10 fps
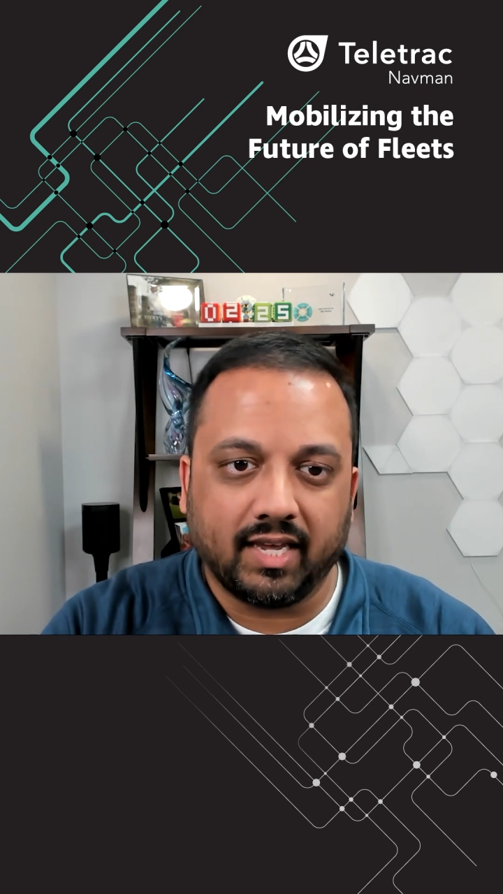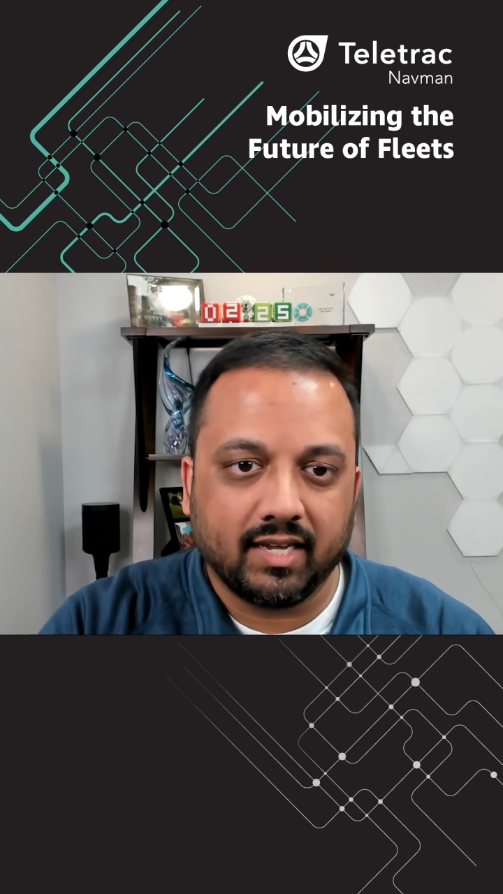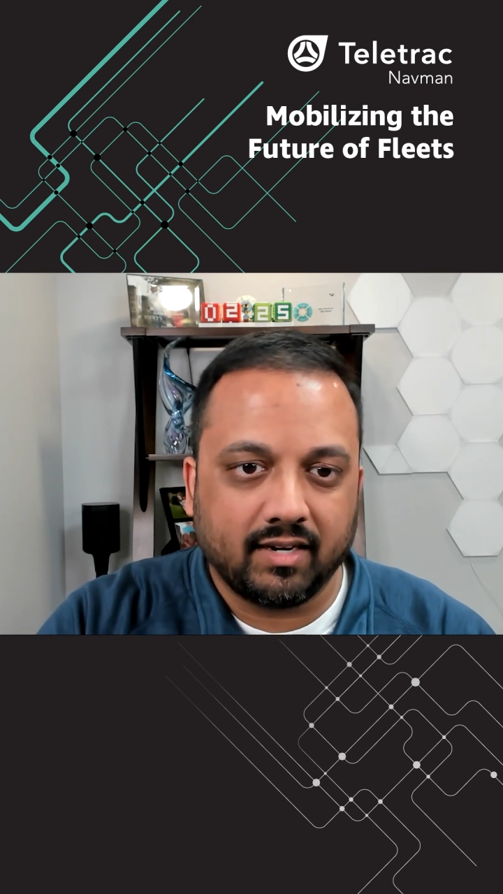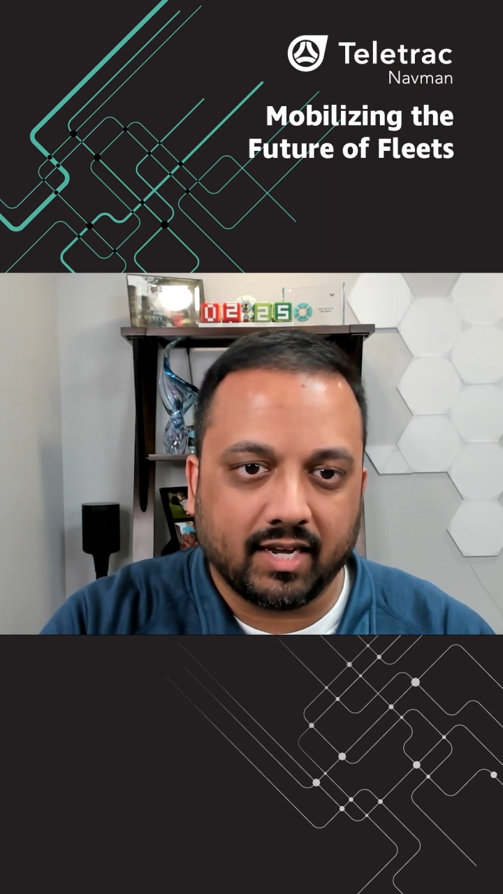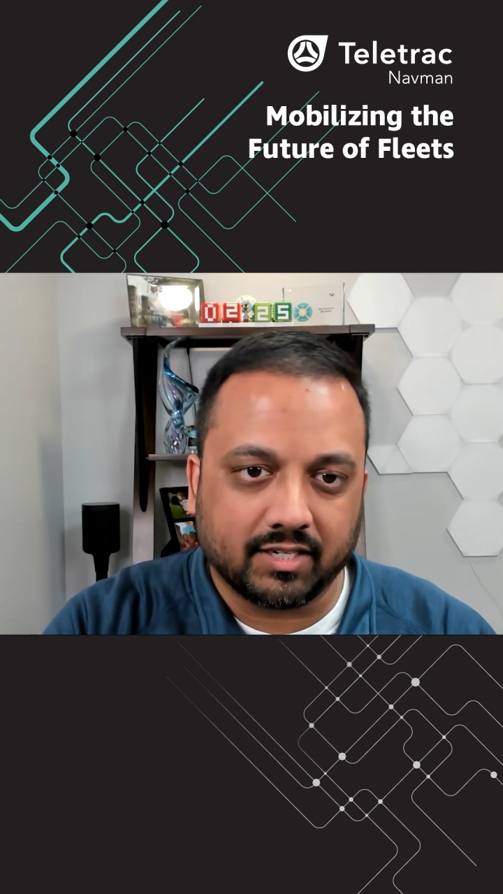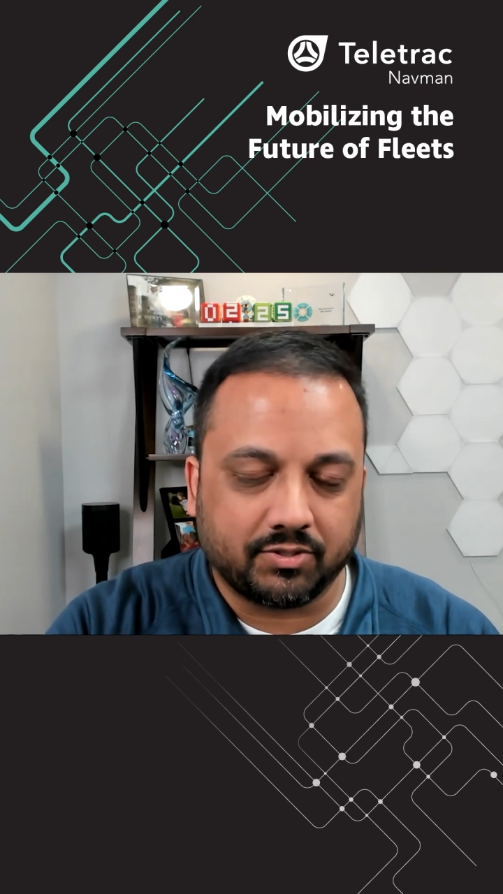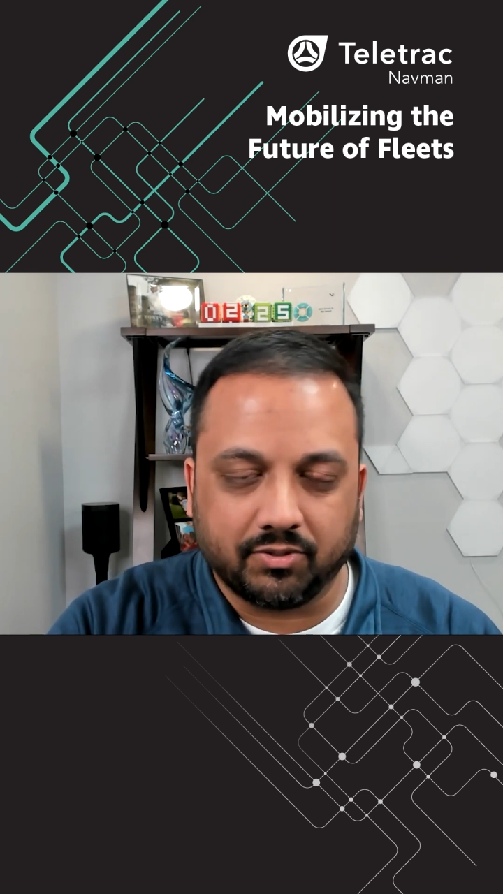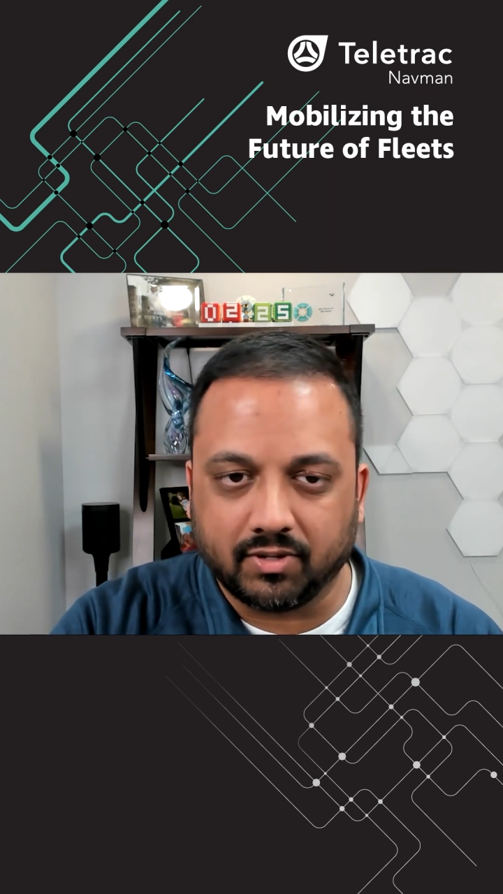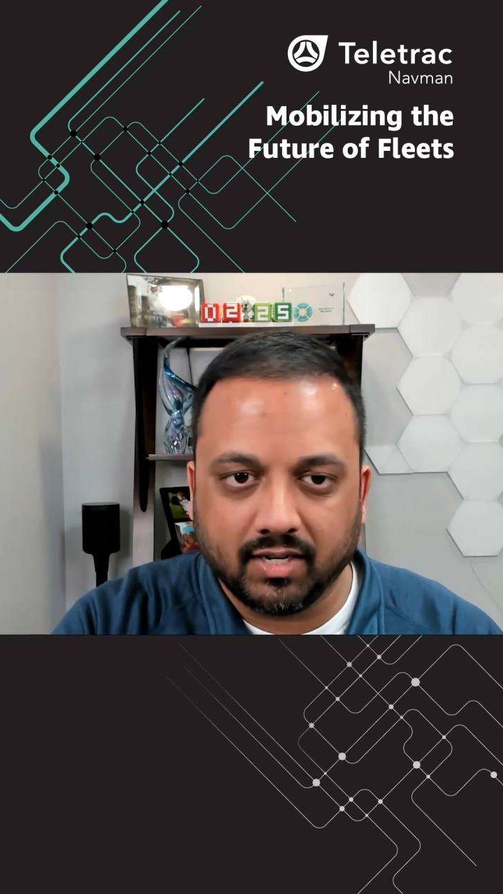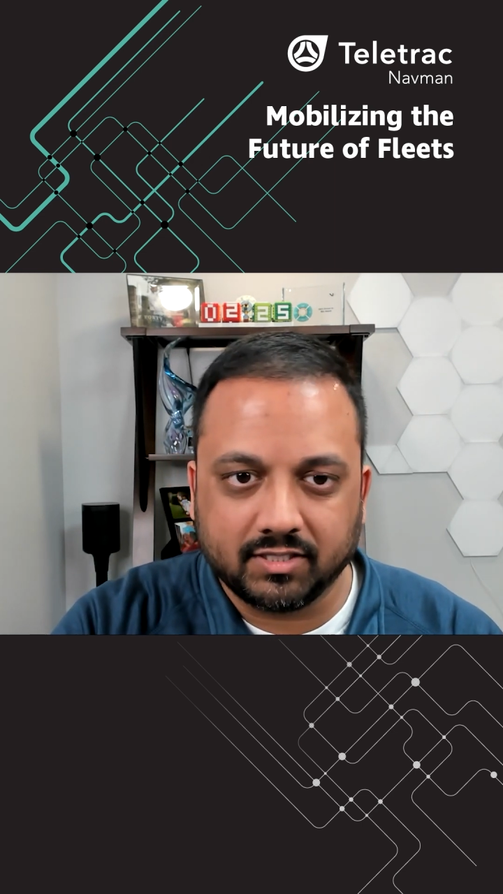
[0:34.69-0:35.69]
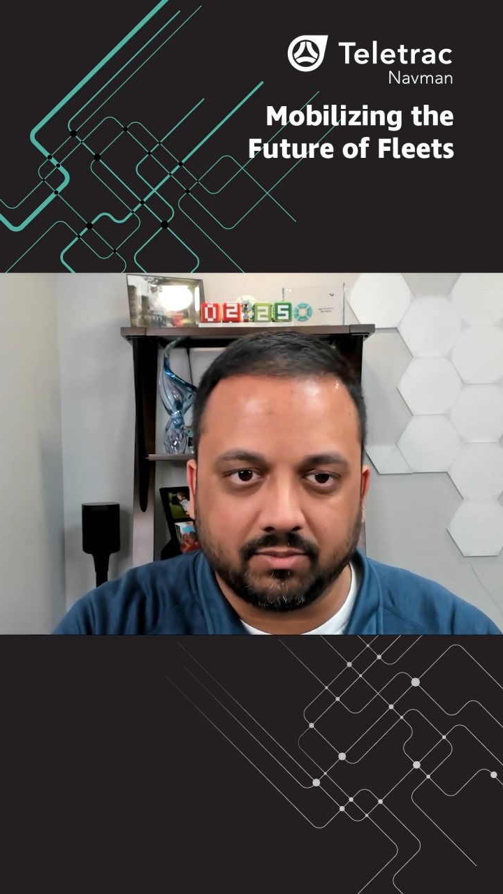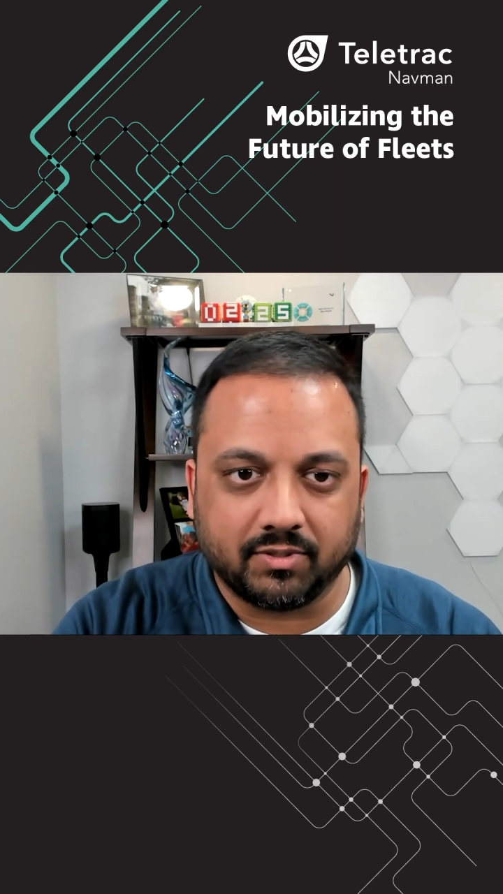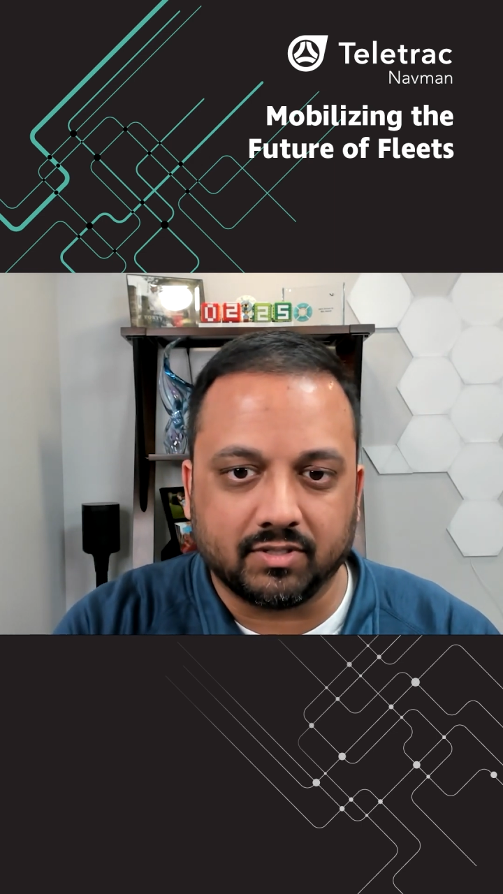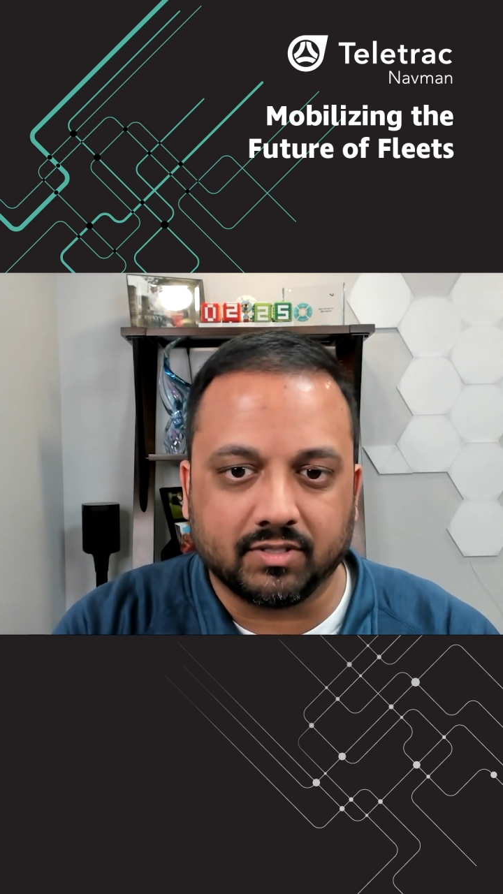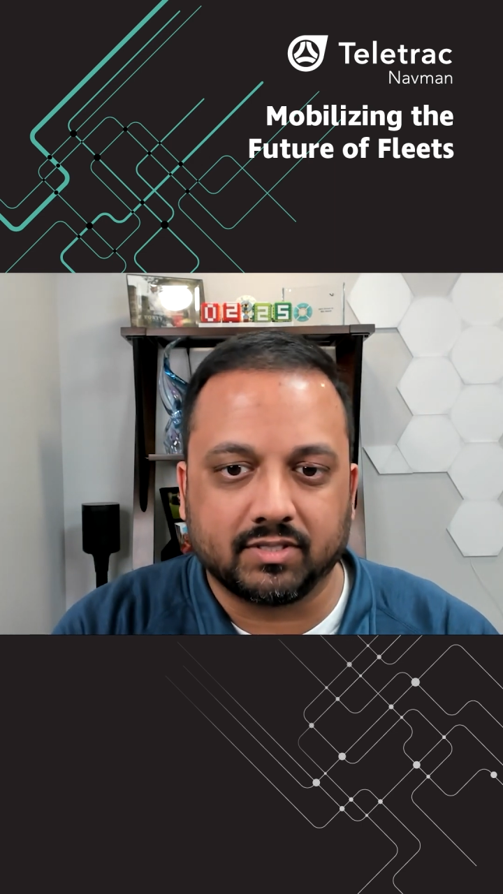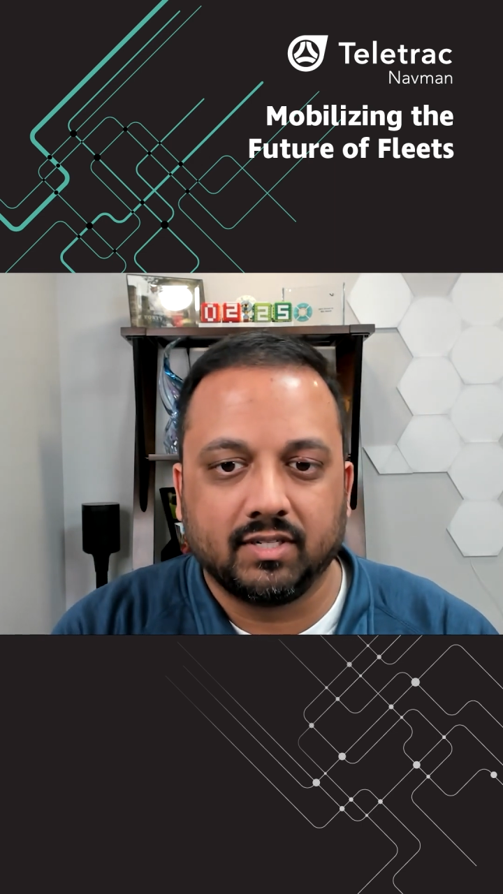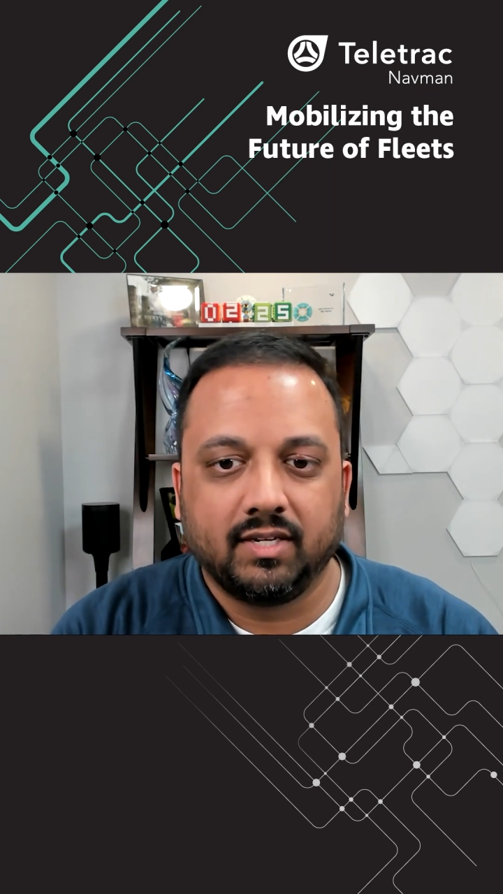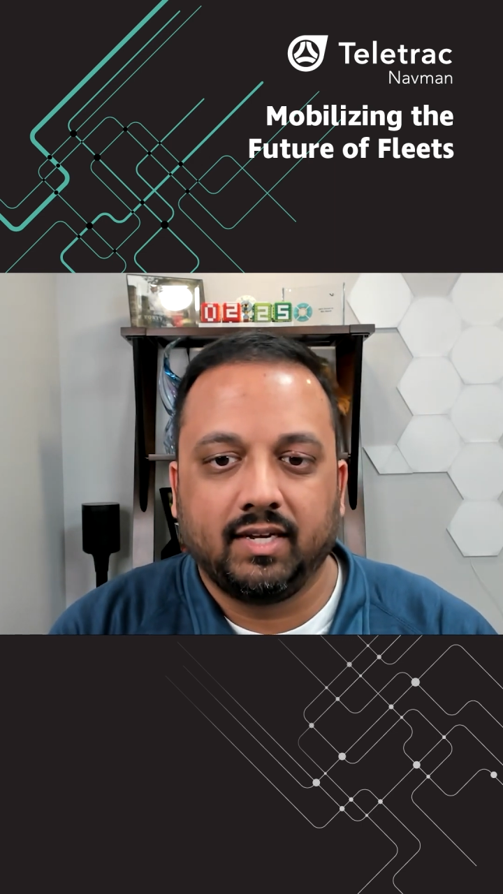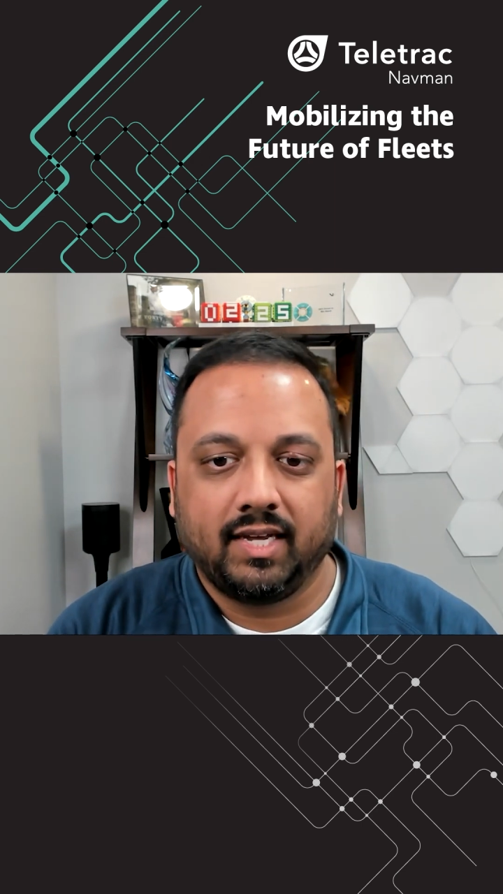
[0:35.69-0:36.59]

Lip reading: and external customers,